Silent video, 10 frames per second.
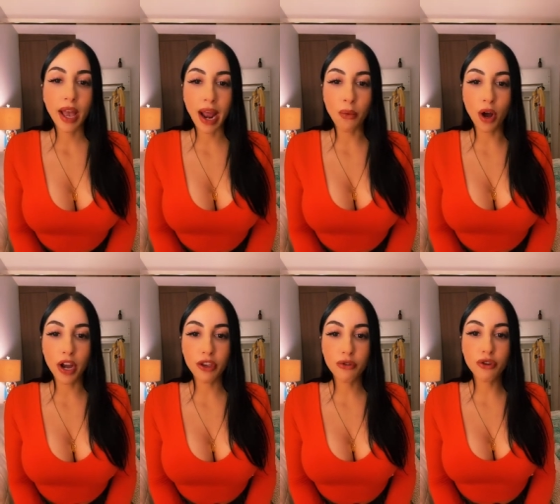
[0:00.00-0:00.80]
And I
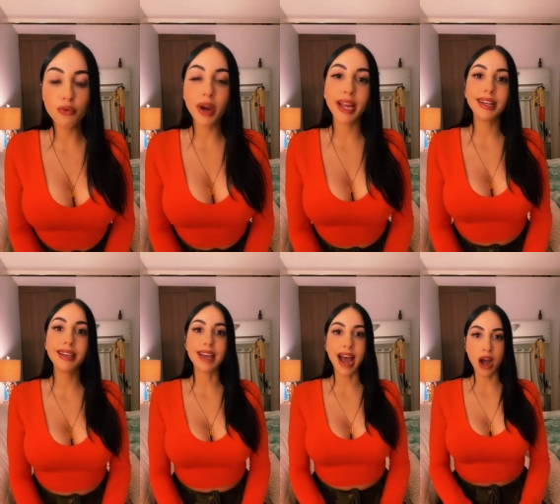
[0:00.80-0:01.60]
want you to
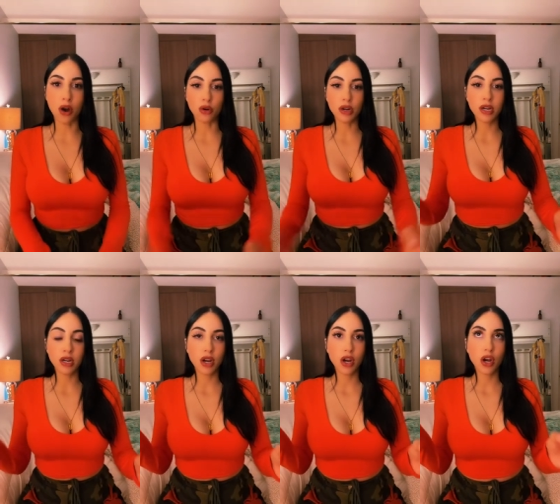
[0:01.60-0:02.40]
write down
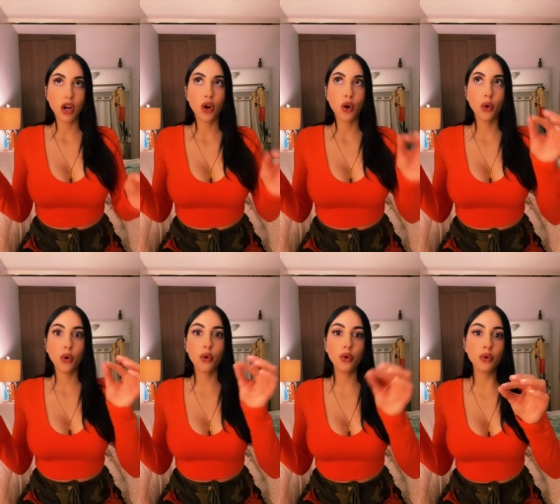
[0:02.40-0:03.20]

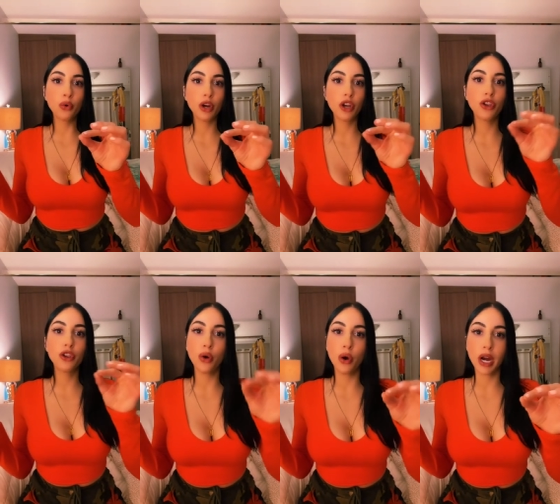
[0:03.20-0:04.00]
who
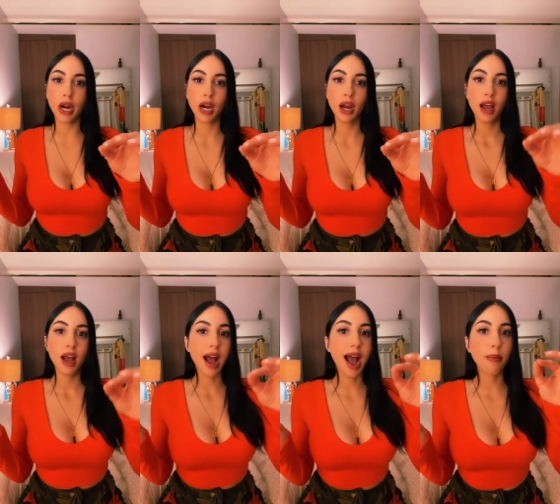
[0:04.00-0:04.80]
your
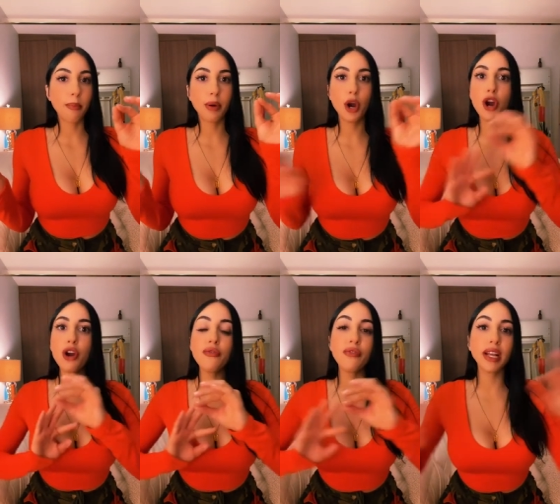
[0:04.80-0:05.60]

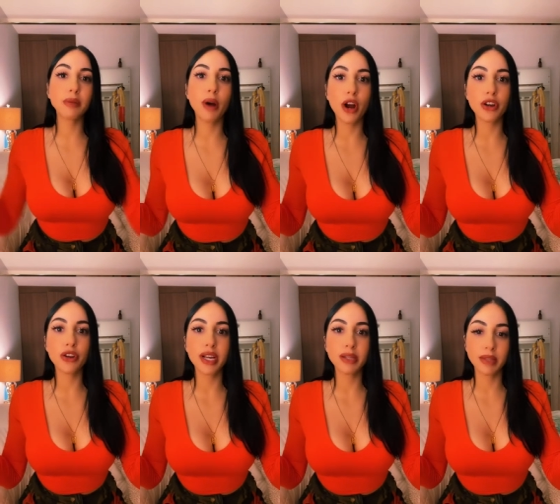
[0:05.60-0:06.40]
perfect
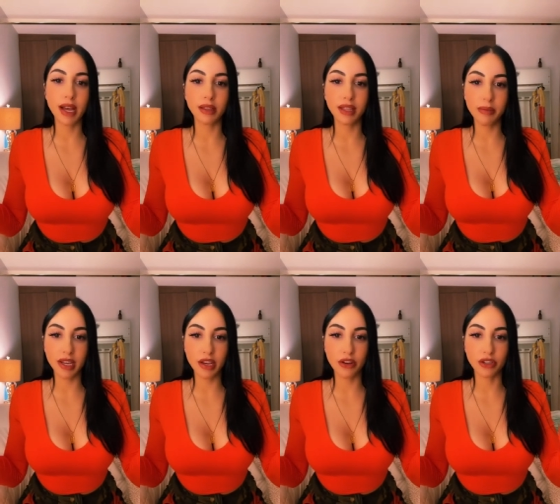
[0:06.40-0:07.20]
partner is without
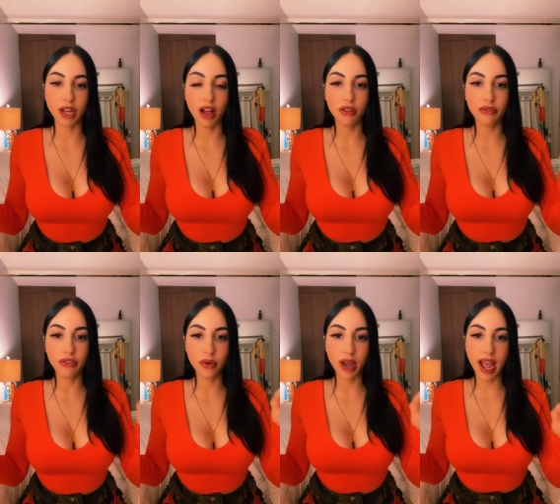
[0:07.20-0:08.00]
limiting
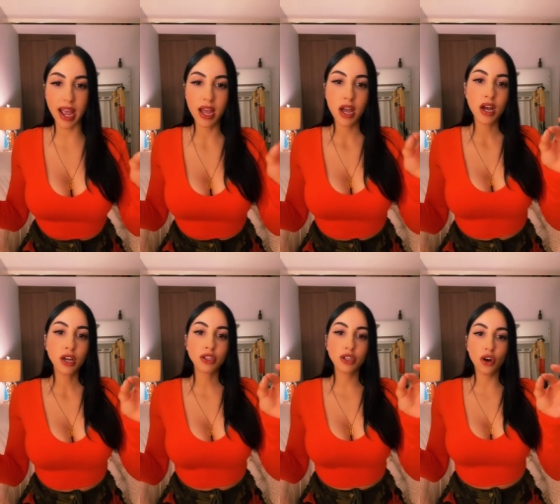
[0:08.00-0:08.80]
yourself, okay?
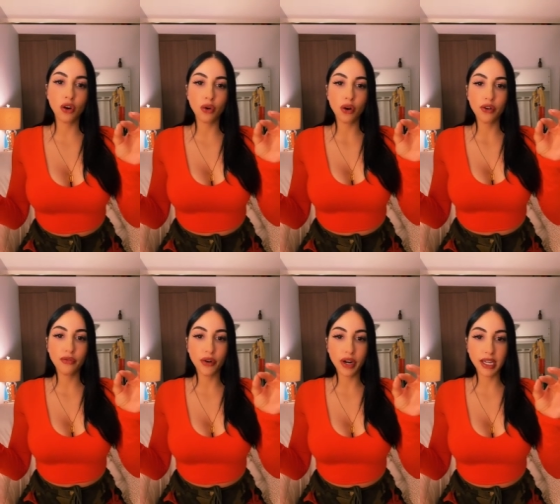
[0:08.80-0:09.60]
So,
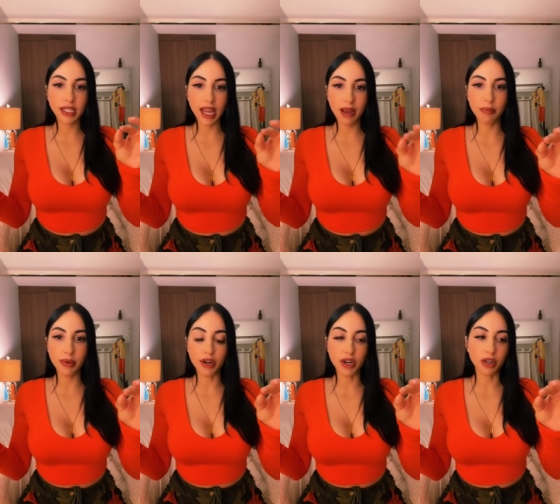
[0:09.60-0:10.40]
for
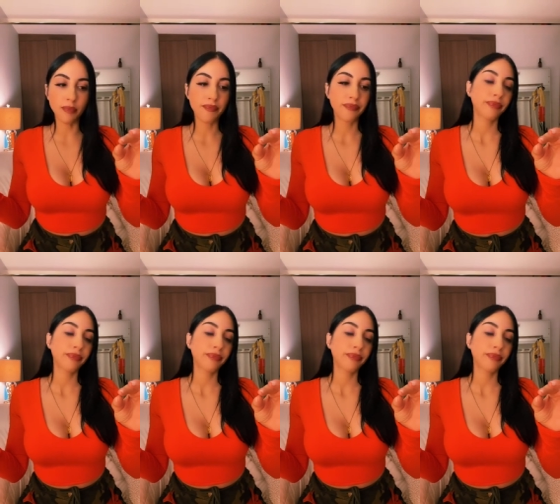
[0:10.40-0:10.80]
example,